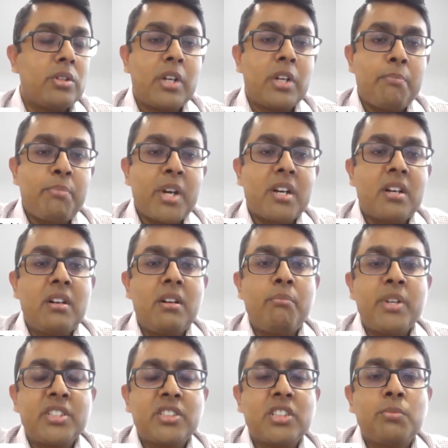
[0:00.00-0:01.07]
typical
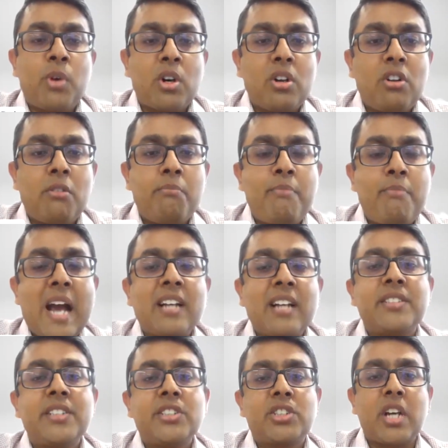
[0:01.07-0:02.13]
business model of
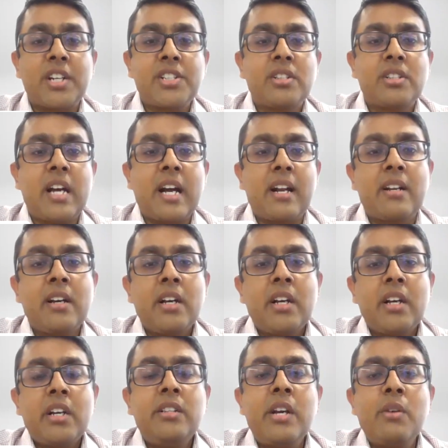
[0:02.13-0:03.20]
banks is such that
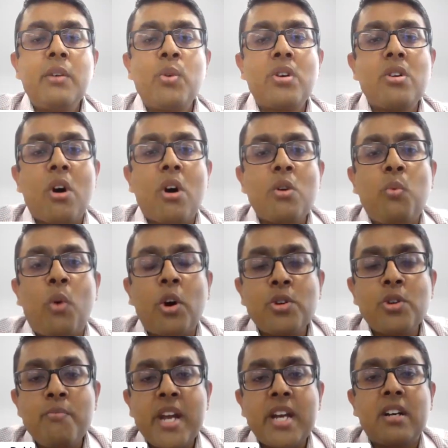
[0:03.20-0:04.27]
they would not want
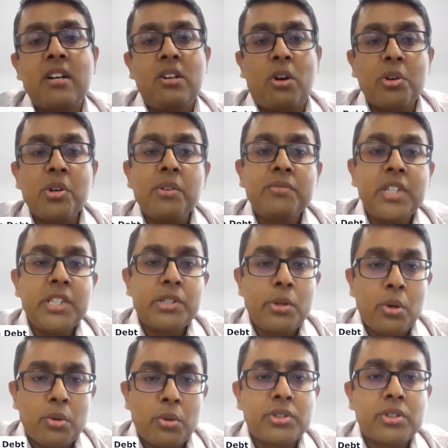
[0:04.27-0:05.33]
to make a lot of these
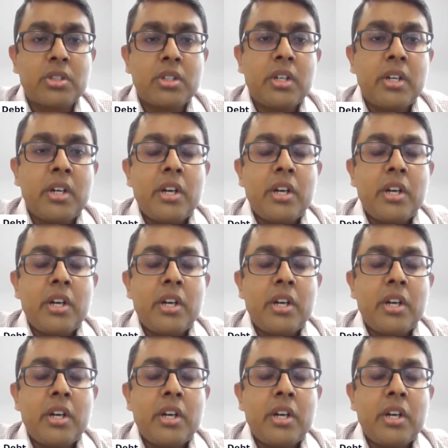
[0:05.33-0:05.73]
loans.